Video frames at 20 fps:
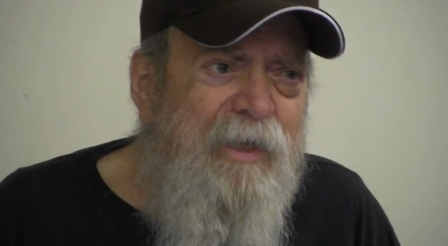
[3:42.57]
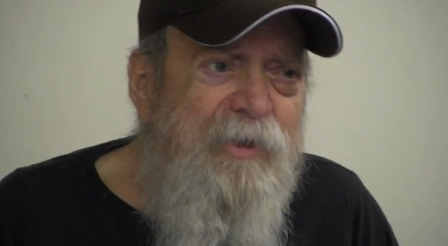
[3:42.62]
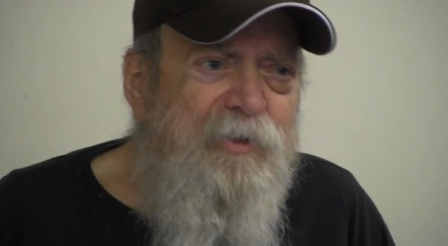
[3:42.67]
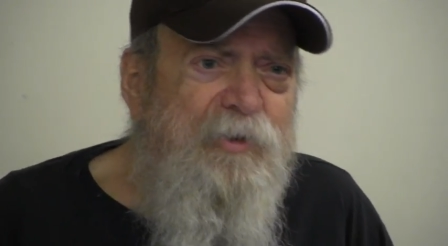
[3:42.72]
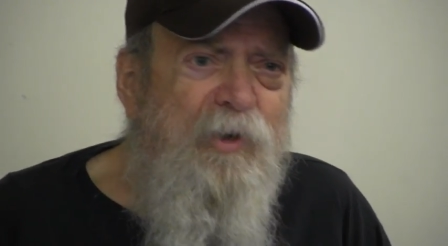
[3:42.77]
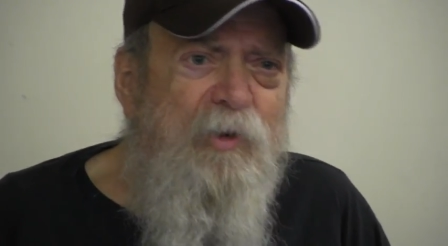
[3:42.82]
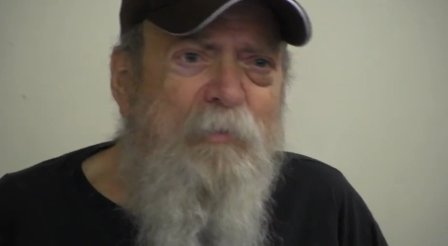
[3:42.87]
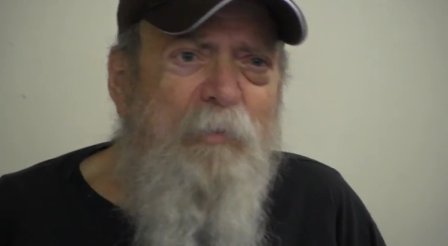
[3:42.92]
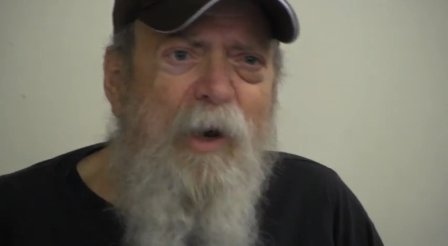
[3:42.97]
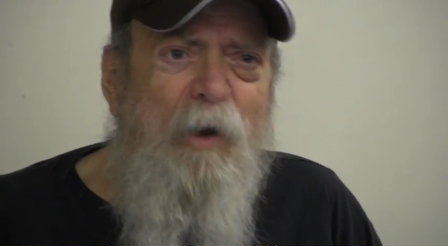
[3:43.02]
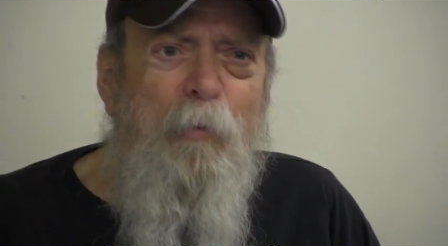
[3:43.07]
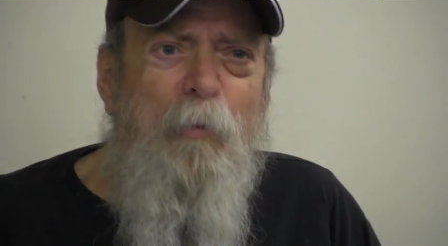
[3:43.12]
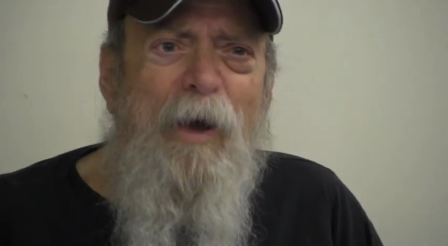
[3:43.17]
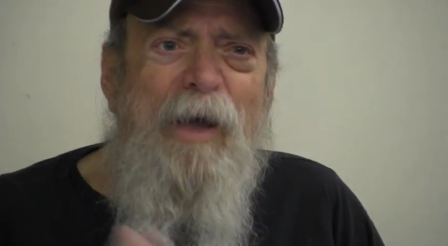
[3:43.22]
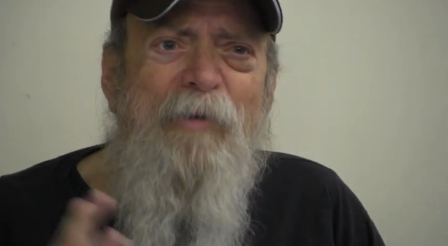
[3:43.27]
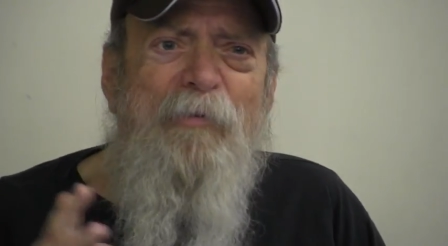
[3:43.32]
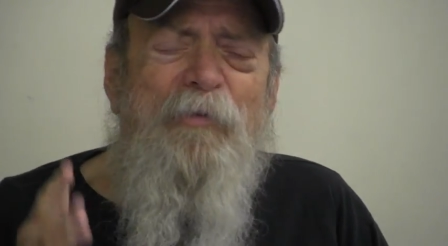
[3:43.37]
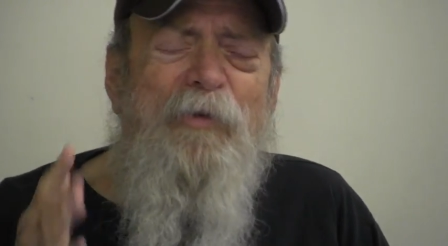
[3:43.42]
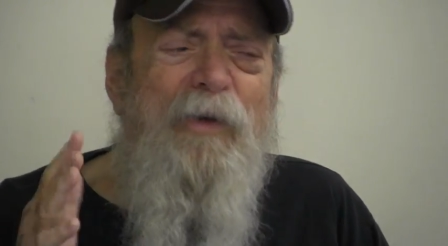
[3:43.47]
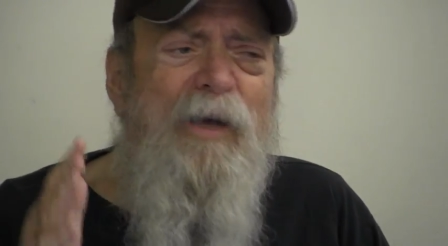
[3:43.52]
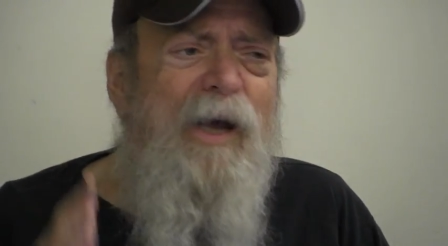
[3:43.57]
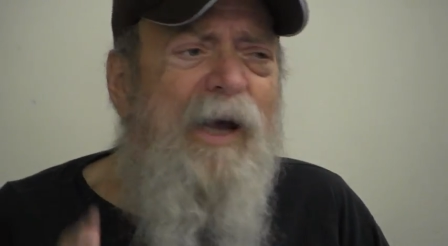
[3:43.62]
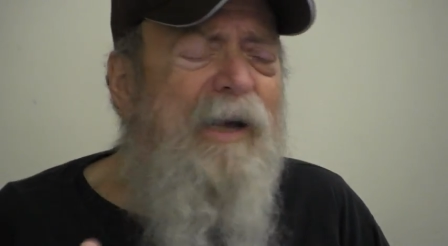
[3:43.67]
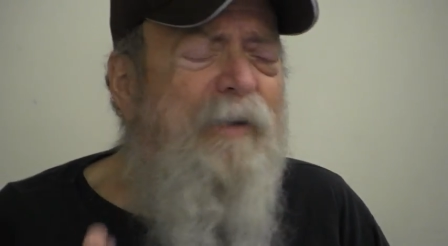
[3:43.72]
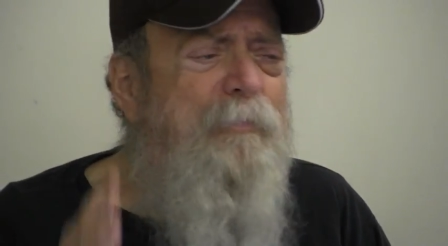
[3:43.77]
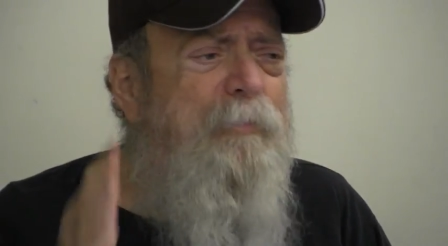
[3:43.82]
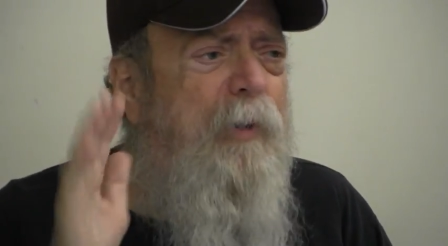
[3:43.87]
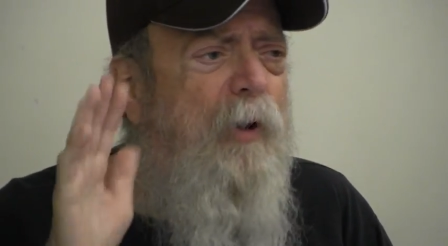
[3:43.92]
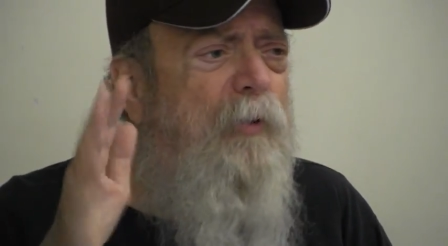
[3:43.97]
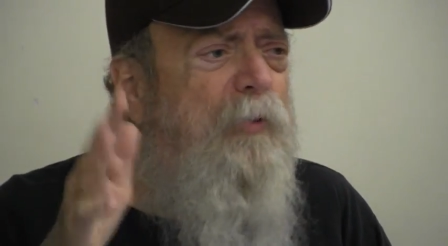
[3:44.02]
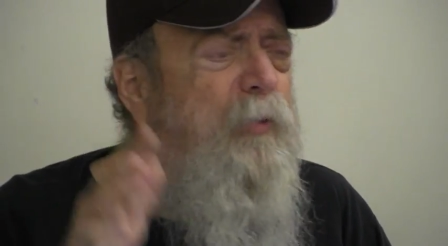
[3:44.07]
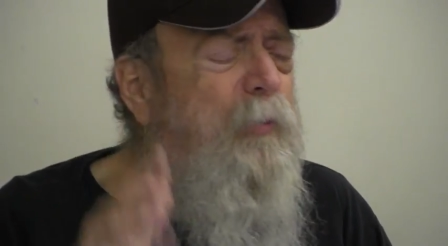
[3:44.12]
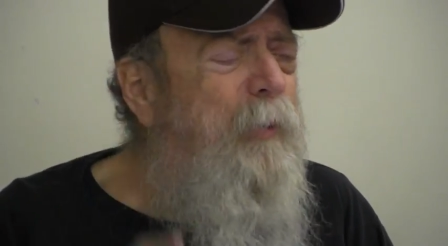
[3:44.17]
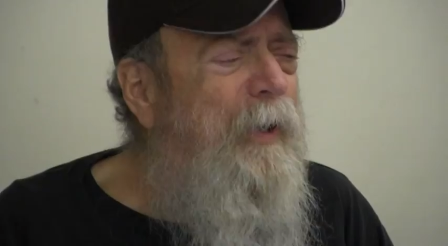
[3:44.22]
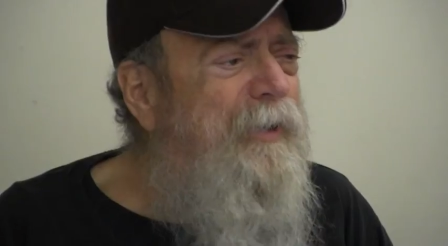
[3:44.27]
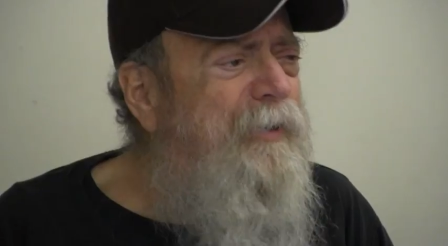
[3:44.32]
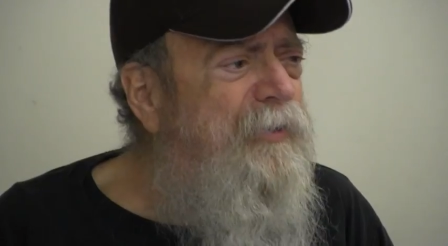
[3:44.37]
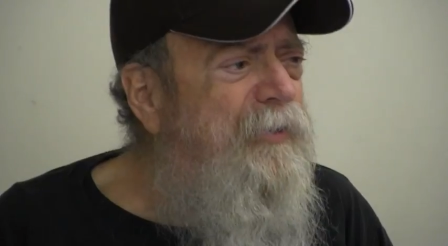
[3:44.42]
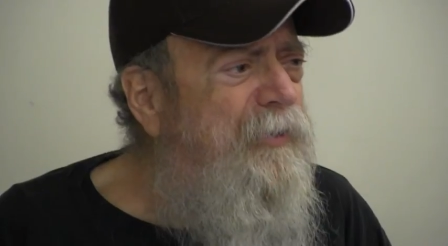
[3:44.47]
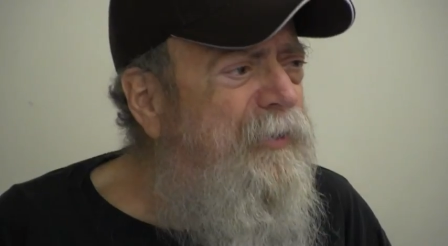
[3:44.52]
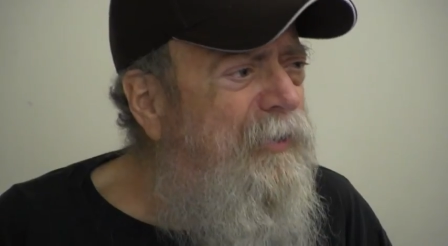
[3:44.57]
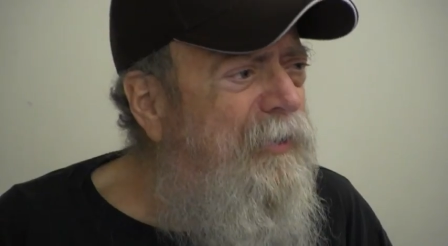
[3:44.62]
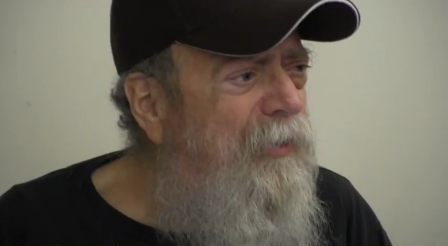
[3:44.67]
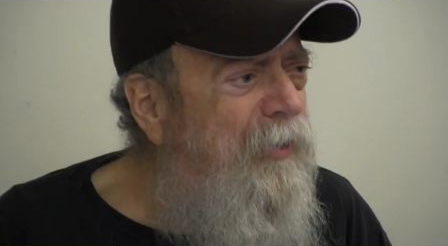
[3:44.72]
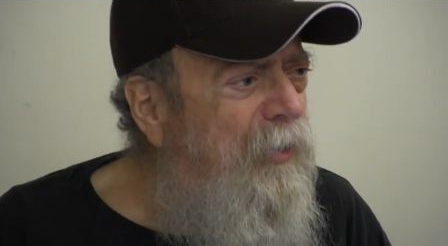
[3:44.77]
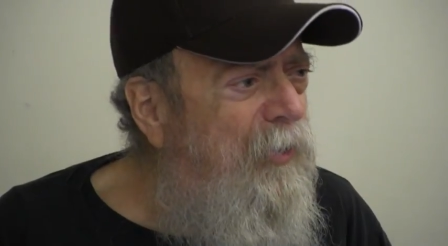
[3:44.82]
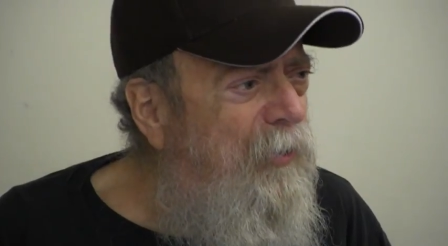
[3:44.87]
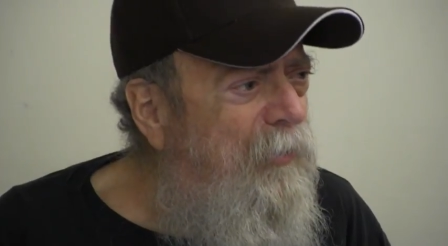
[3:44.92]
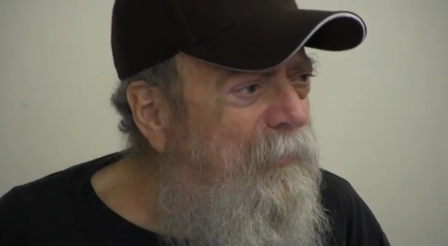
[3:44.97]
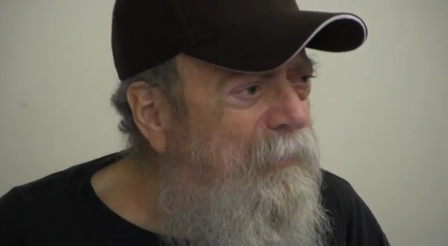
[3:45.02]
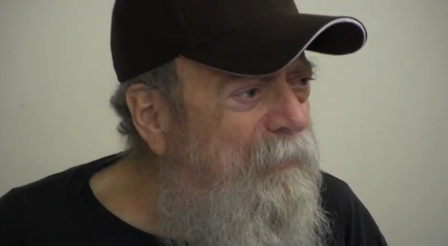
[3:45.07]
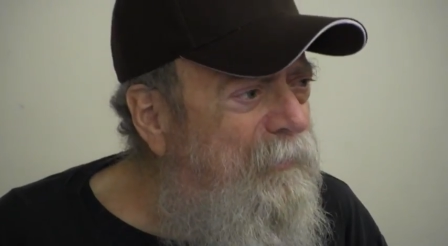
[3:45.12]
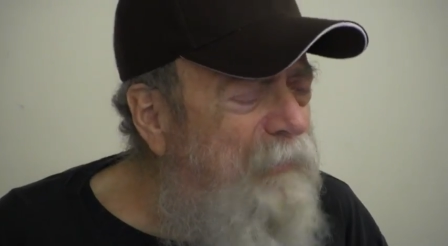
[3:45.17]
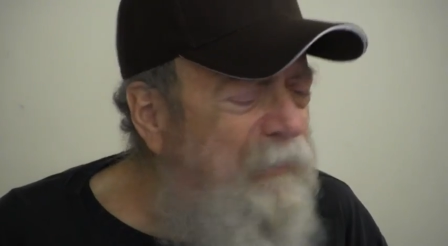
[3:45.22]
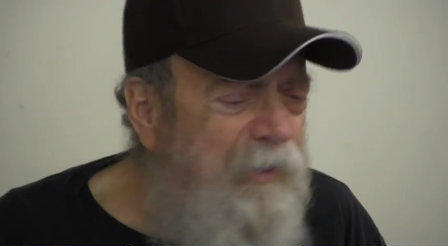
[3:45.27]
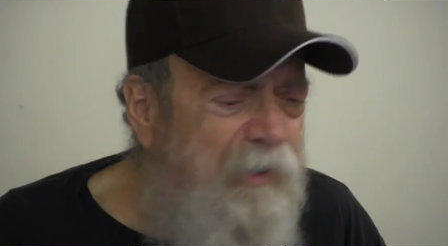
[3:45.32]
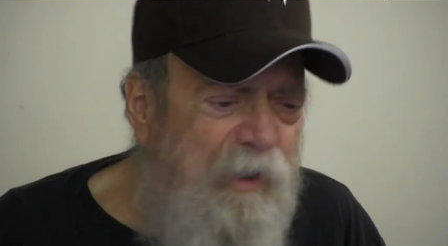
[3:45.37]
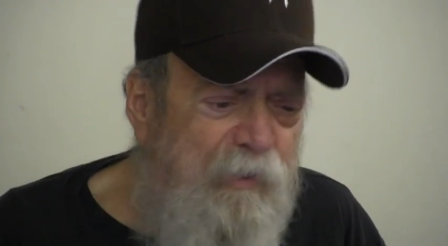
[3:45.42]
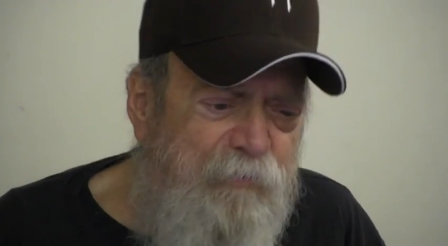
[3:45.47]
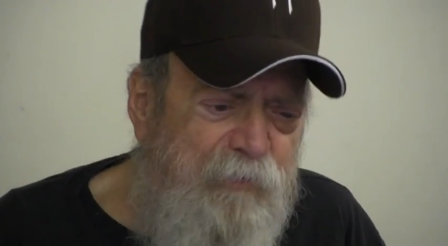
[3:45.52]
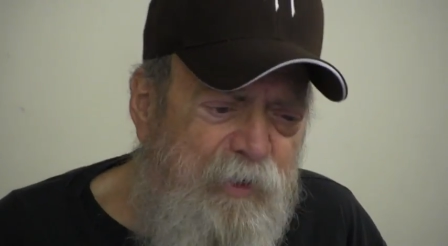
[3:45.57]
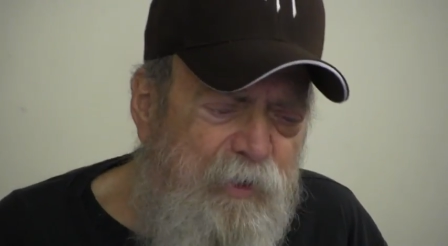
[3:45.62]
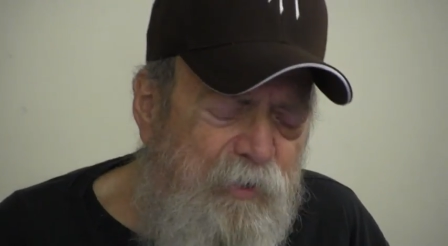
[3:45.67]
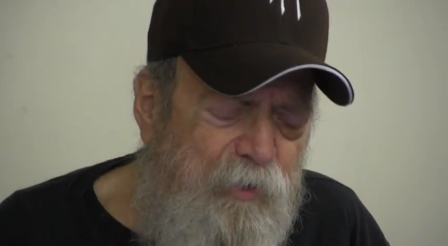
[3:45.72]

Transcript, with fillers: So my wife and I both went to their home, lovely